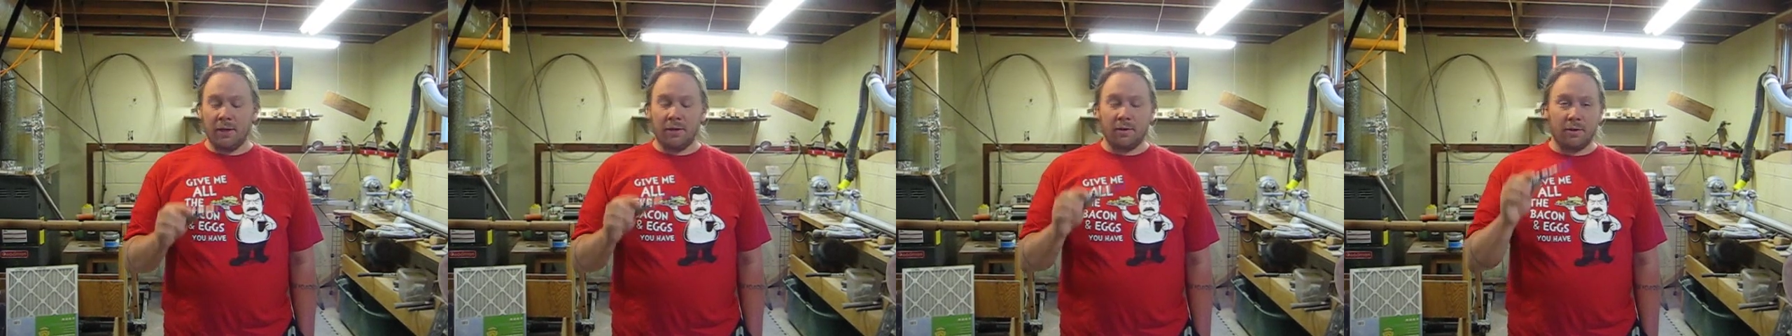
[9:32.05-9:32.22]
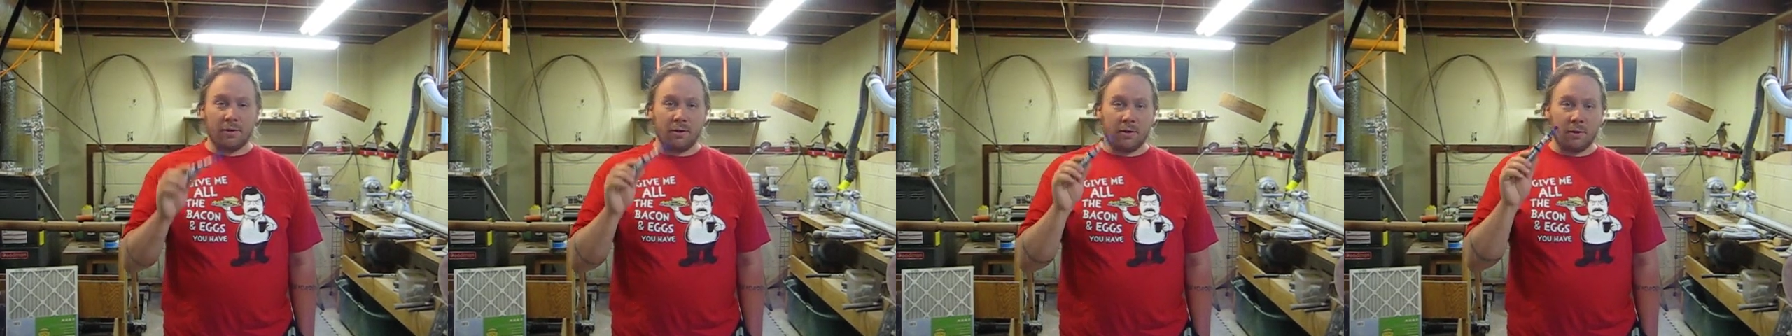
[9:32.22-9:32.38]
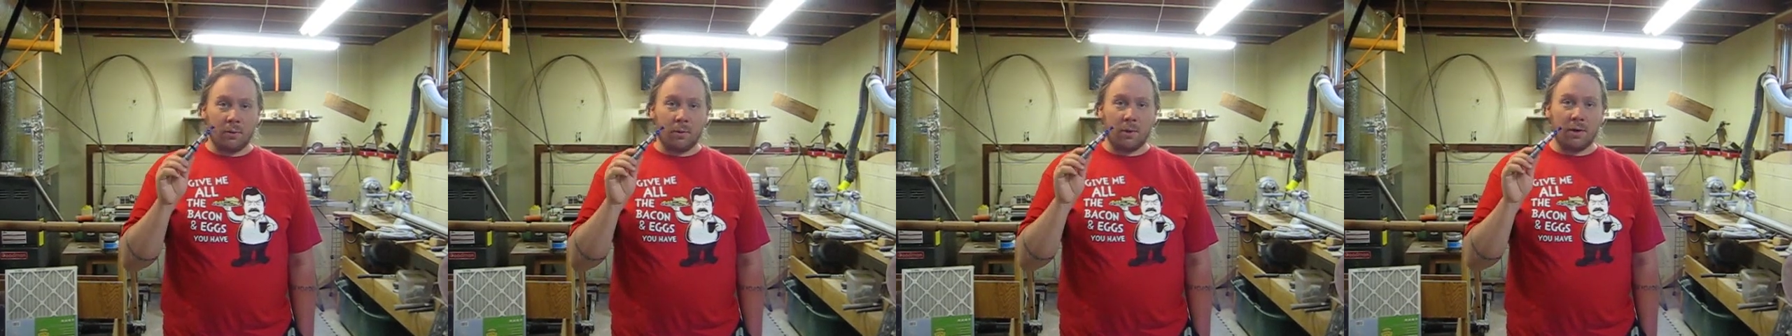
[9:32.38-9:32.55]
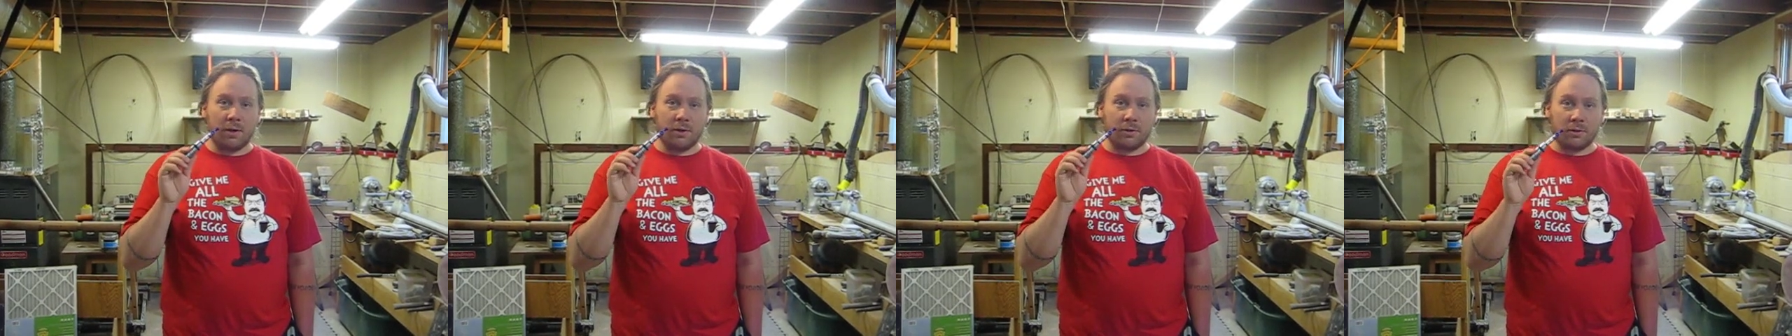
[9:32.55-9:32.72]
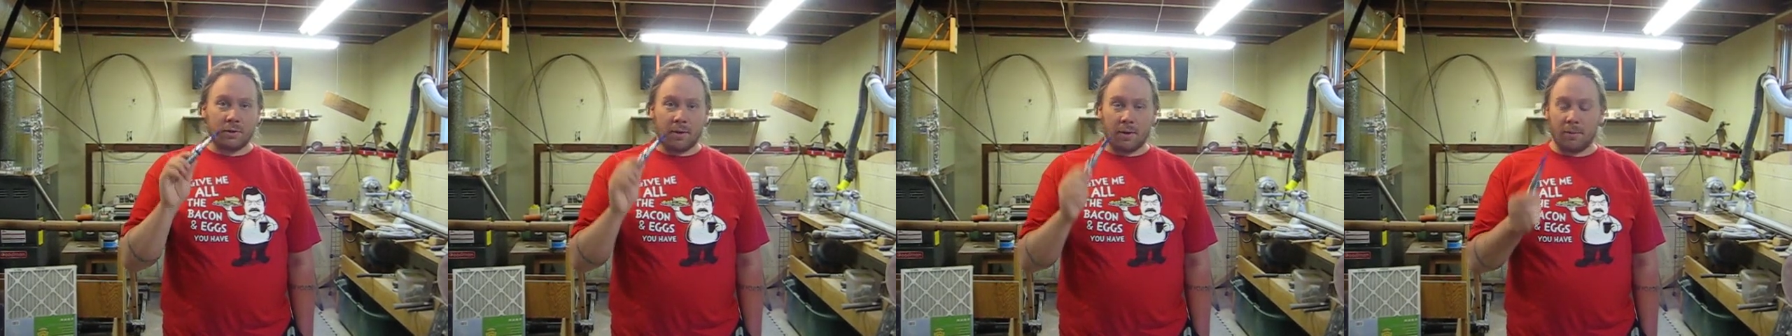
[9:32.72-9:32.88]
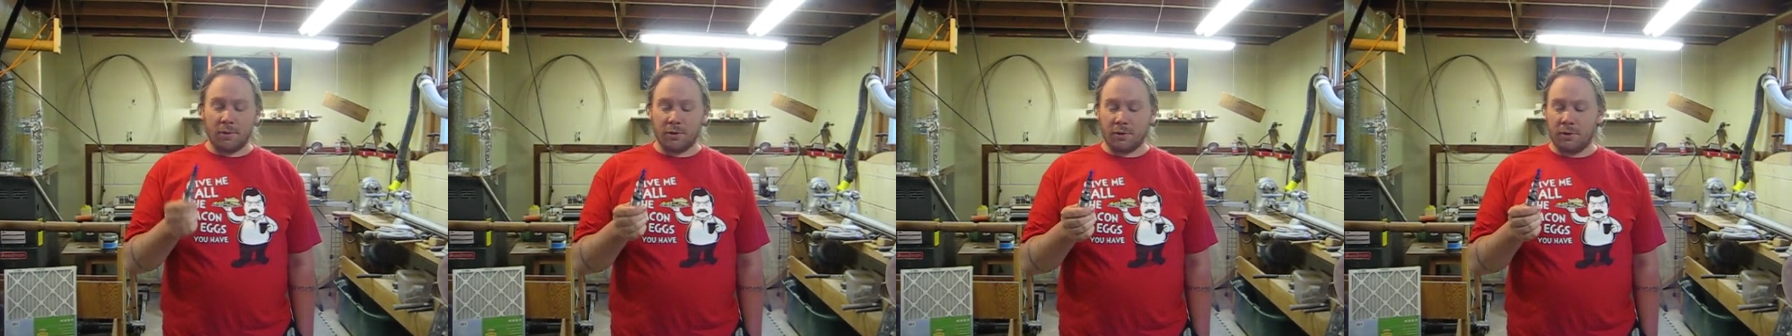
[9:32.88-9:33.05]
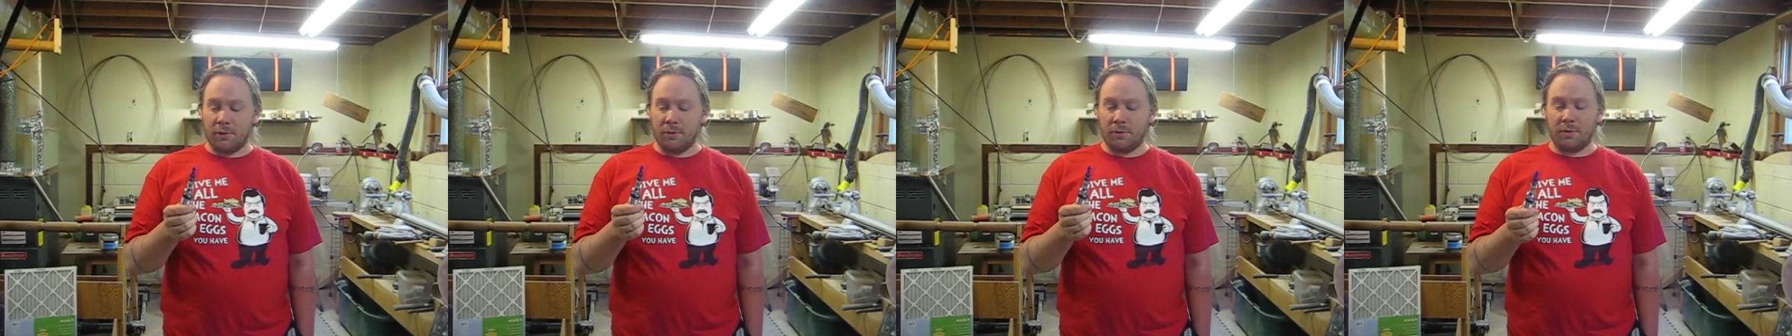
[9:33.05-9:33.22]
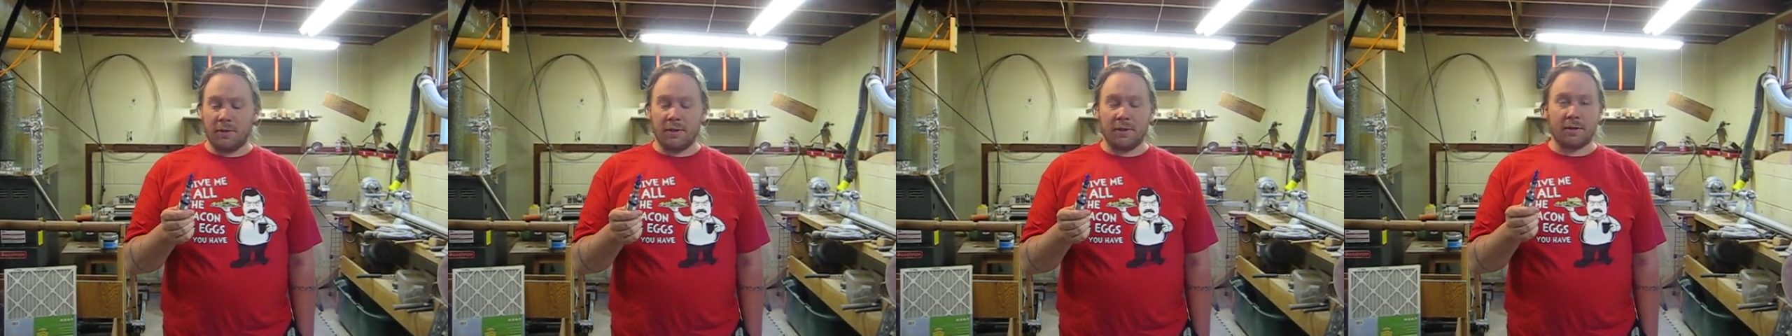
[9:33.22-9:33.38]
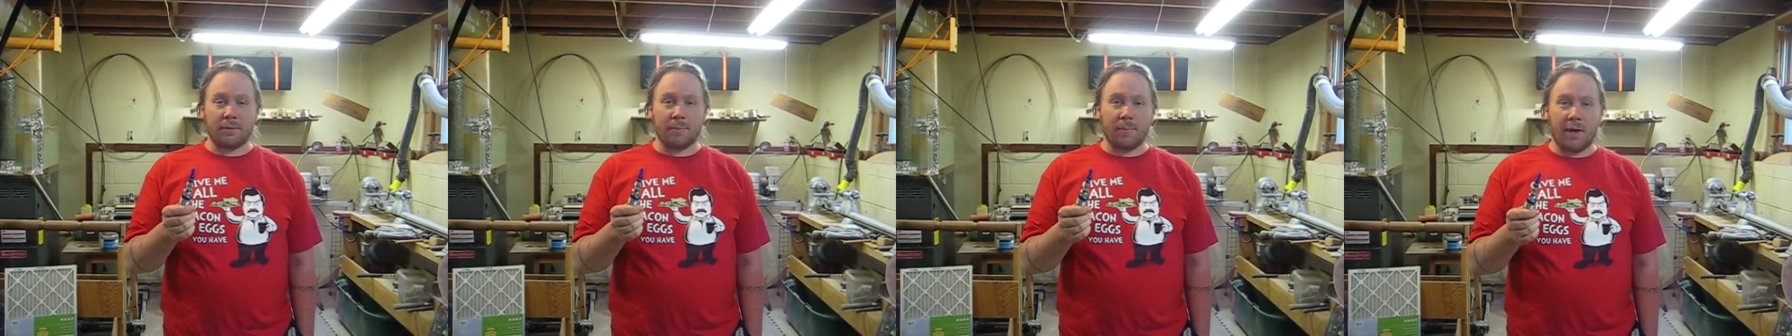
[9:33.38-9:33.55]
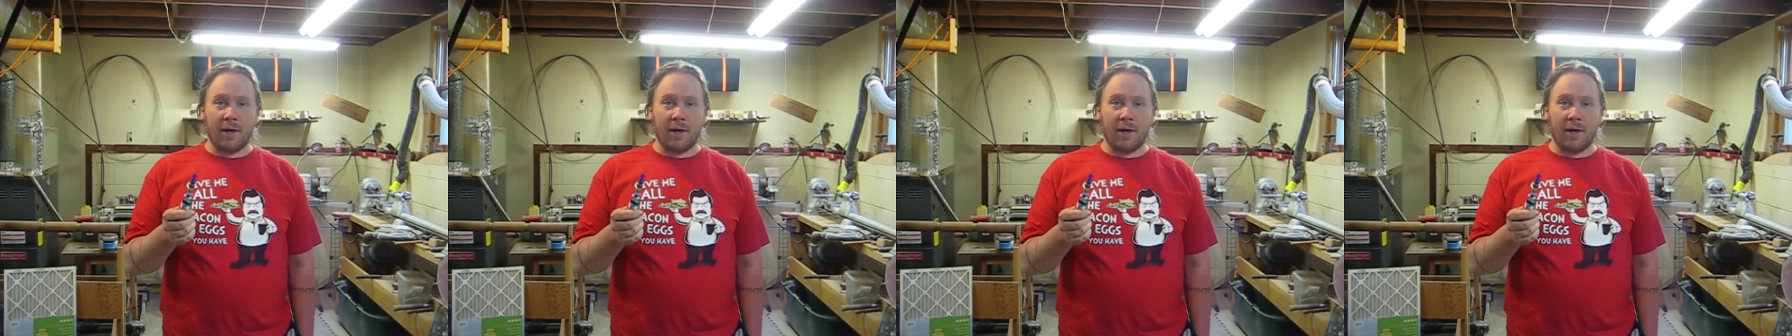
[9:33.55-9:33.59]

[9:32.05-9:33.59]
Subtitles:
You're going to want to troubleshoot this